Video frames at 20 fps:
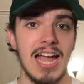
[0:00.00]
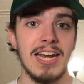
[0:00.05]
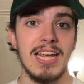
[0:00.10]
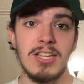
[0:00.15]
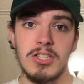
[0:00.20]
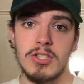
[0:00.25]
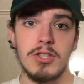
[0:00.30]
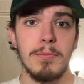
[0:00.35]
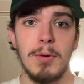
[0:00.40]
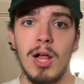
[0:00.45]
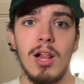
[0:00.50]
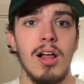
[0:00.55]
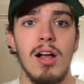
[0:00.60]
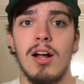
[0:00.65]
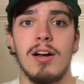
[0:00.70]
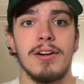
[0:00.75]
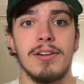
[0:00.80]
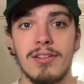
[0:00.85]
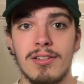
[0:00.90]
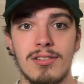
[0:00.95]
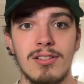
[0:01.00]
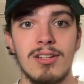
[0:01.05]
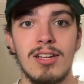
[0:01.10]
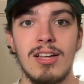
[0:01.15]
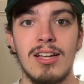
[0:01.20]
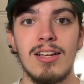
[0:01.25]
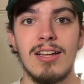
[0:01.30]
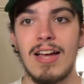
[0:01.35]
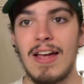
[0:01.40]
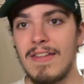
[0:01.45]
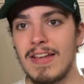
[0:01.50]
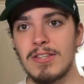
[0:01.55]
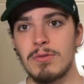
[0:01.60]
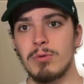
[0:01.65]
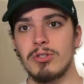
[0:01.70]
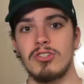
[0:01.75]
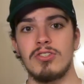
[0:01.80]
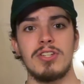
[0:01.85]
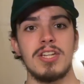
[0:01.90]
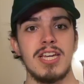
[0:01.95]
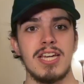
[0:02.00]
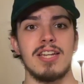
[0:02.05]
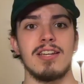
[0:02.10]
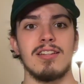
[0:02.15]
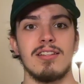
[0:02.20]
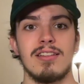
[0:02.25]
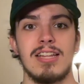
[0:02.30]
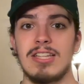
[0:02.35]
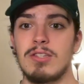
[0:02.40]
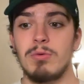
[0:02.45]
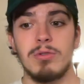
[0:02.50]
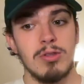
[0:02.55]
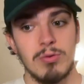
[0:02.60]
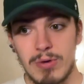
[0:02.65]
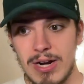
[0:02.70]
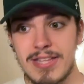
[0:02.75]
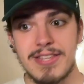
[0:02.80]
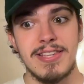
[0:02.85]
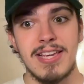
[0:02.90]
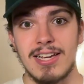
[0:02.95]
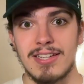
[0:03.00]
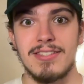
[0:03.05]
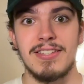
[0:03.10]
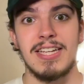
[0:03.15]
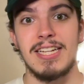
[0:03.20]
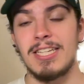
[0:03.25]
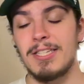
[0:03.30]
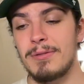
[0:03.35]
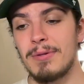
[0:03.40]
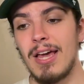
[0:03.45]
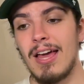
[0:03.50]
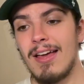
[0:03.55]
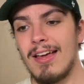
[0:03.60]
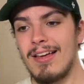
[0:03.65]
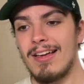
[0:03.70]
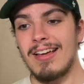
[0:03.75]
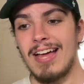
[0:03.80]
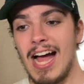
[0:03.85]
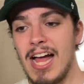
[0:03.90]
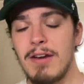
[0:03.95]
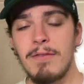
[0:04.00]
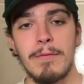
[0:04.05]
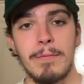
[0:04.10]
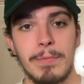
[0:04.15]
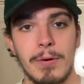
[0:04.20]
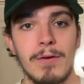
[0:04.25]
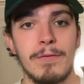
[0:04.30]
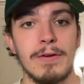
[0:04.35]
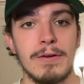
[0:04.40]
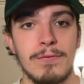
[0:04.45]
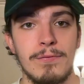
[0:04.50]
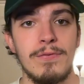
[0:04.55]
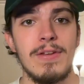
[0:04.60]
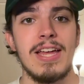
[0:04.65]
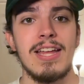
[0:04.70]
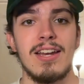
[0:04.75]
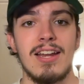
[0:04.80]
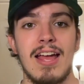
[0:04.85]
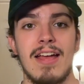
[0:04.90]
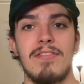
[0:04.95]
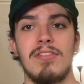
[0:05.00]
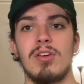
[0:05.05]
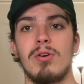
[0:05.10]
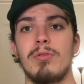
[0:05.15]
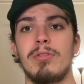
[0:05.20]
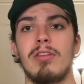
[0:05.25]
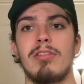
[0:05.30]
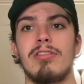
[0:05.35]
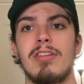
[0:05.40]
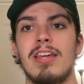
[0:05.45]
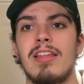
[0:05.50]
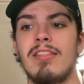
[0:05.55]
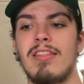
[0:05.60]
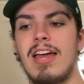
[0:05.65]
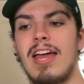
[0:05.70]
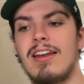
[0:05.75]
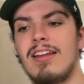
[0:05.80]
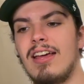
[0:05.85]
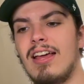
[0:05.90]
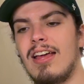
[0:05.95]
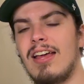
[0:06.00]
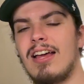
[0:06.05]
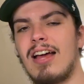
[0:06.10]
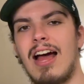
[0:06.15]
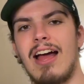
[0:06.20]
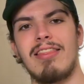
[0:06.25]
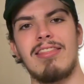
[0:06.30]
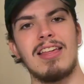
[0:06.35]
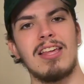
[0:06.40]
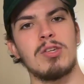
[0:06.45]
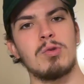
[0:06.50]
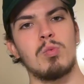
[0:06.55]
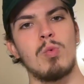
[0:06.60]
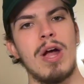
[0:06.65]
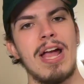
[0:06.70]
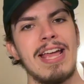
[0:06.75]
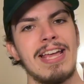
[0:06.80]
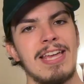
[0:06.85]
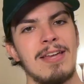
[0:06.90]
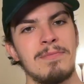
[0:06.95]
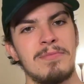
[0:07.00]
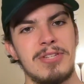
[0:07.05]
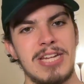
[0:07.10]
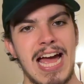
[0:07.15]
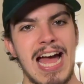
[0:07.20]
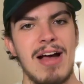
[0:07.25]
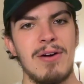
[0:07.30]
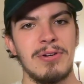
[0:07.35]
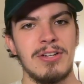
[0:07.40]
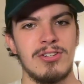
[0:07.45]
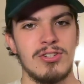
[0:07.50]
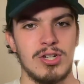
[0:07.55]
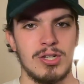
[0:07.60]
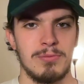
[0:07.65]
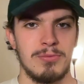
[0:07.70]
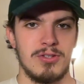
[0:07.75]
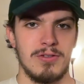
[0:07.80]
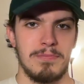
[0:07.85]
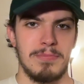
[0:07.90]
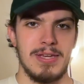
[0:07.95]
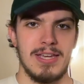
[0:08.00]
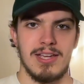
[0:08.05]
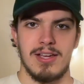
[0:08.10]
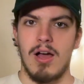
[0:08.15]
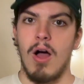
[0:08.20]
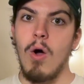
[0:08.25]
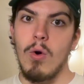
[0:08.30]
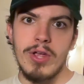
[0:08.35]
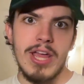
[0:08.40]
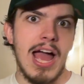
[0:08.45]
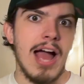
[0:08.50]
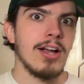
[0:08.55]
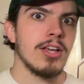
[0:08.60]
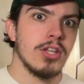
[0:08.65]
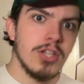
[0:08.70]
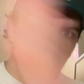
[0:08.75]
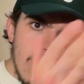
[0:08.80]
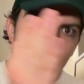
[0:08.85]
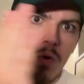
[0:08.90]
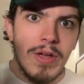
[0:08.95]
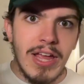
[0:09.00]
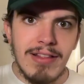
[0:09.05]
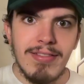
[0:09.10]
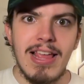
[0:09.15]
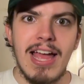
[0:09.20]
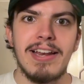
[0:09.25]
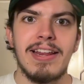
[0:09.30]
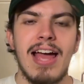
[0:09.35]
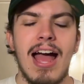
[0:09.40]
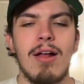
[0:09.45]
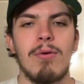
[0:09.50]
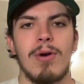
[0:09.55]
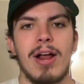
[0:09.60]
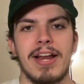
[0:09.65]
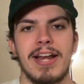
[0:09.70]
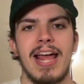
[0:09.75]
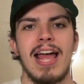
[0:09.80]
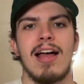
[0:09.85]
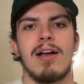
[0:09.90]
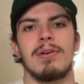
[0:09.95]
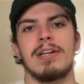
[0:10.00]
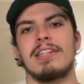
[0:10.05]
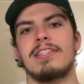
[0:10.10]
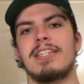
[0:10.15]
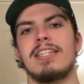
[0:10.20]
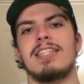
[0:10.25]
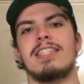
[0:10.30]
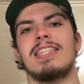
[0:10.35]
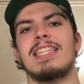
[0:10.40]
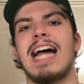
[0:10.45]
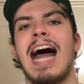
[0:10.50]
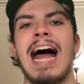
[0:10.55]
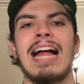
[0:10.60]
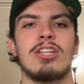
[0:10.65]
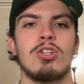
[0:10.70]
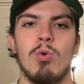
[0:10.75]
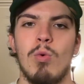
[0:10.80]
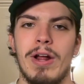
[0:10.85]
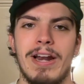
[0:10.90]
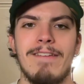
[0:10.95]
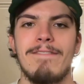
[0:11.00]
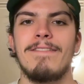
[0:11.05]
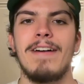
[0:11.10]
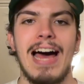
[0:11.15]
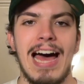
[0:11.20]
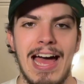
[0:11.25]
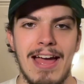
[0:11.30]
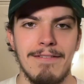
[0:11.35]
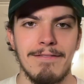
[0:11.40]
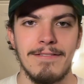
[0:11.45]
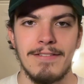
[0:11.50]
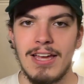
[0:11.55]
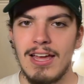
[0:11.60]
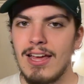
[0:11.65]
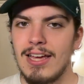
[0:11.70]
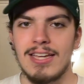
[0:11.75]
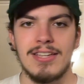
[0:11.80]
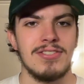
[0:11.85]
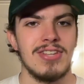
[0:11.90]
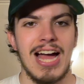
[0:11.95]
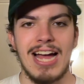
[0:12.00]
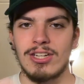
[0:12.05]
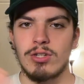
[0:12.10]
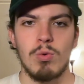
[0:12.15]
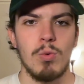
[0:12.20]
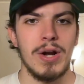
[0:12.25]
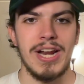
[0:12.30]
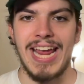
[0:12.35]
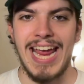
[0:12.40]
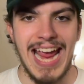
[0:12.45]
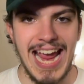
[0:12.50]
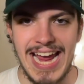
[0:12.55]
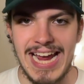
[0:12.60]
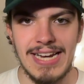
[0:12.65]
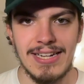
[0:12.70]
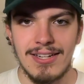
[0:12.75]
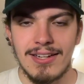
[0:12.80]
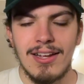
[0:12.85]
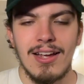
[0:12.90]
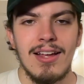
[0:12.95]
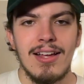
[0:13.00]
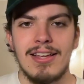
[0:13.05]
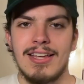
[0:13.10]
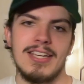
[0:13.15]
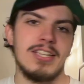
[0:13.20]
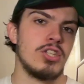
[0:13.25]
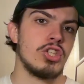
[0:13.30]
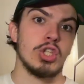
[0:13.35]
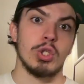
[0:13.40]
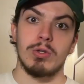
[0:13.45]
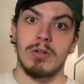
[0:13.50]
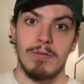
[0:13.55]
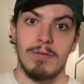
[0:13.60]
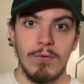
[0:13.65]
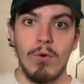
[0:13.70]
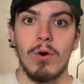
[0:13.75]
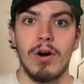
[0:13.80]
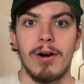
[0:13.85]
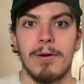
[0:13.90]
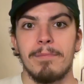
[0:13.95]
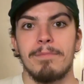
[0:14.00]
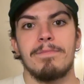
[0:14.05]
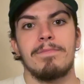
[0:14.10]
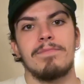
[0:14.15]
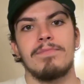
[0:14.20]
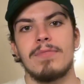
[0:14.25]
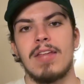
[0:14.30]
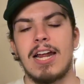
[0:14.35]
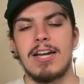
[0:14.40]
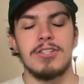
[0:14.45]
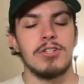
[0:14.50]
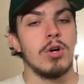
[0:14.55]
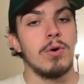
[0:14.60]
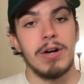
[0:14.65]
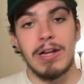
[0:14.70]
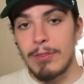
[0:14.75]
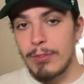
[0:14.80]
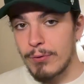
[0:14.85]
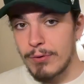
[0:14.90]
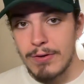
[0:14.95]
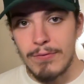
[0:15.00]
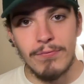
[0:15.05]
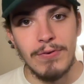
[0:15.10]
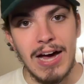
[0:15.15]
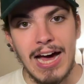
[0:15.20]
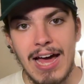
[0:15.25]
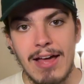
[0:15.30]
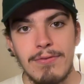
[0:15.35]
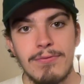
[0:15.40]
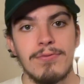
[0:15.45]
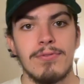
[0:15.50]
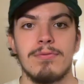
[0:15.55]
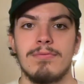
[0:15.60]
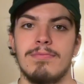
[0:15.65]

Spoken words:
hits the ball hard. And that's what you need. That's what the Red Sox need. He's kind of a perfect fit. And the only thing that I think is weighing him down in terms of being, oh yeah, go get that guy right now, is he's not 25. He's not 28. He's 34. And he's going on 35,